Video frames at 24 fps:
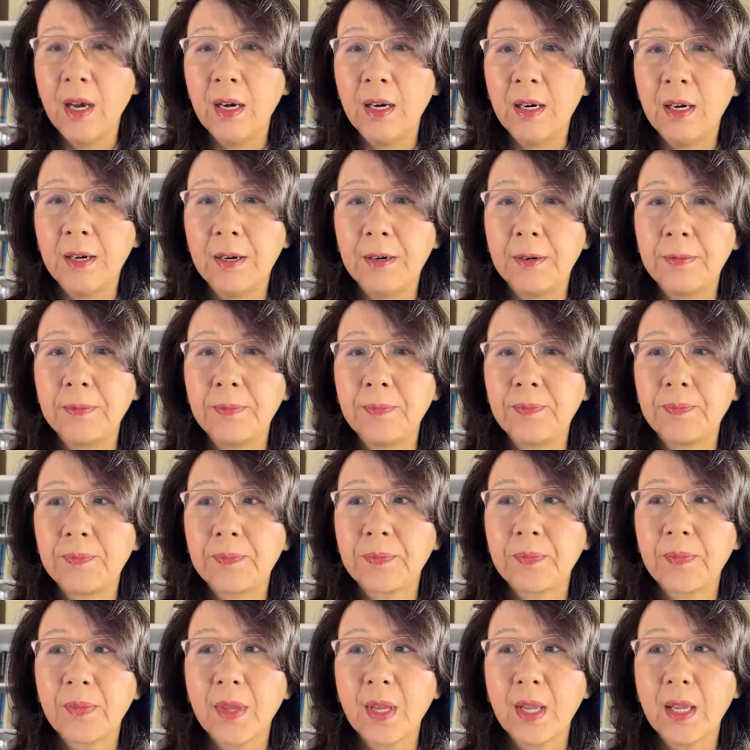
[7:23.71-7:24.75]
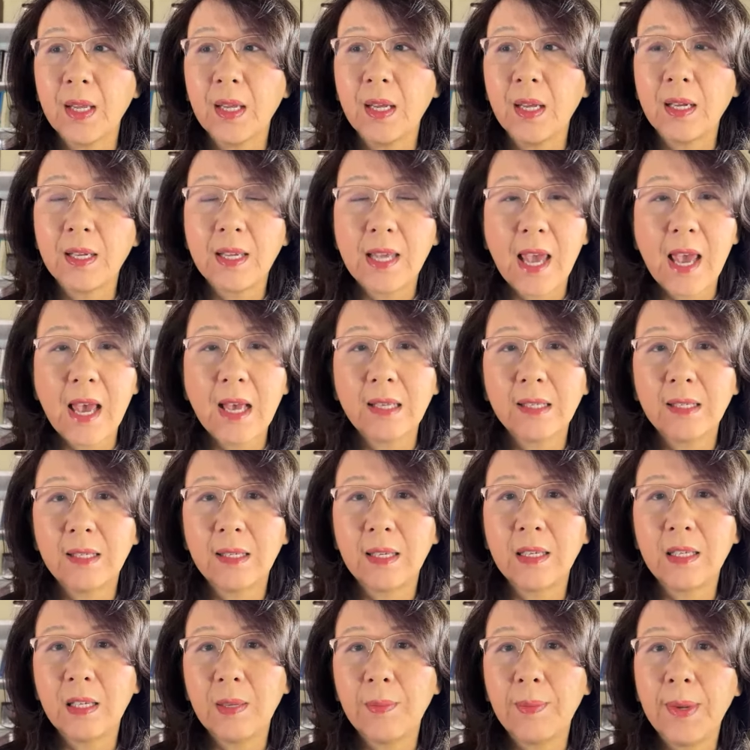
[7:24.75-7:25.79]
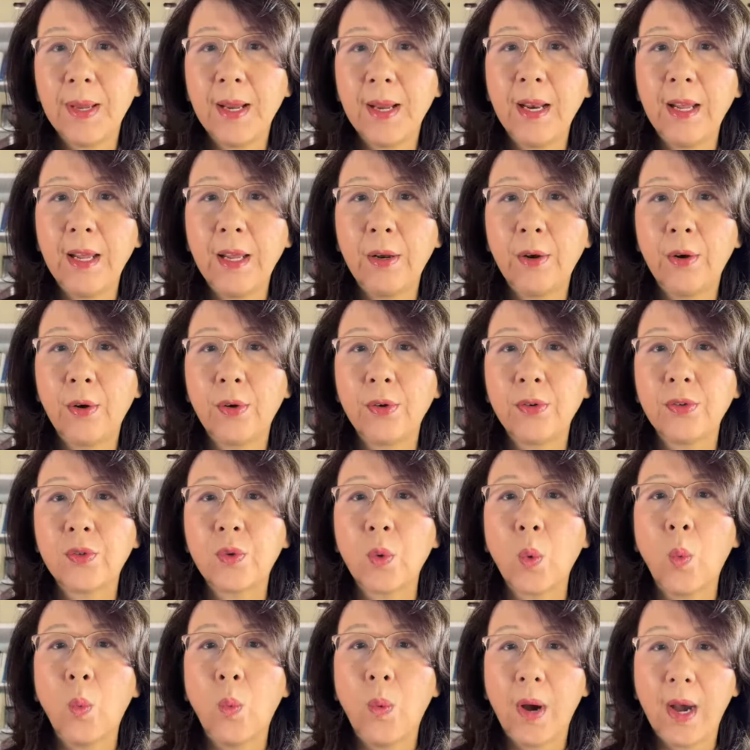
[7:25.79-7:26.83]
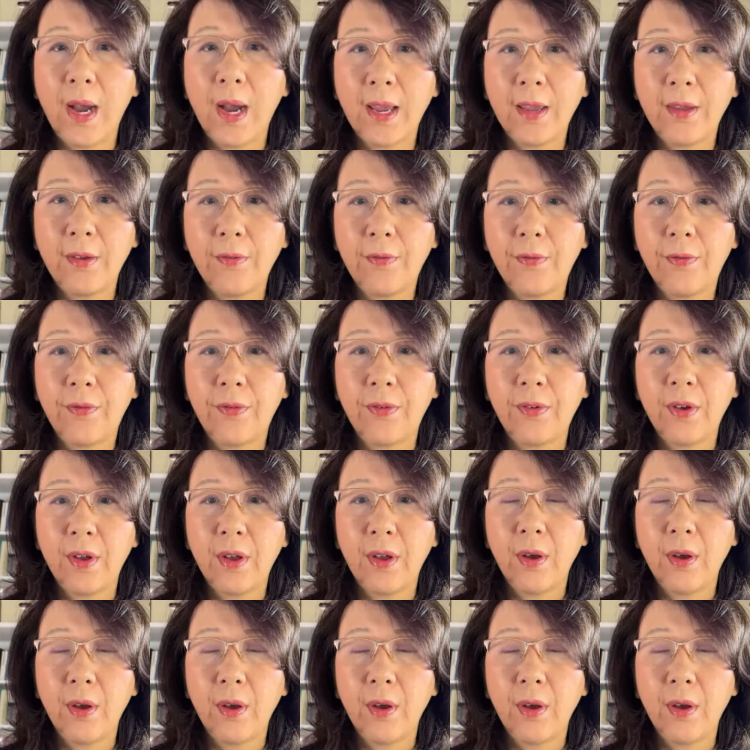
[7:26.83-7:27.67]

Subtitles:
Again, CCP leader's wives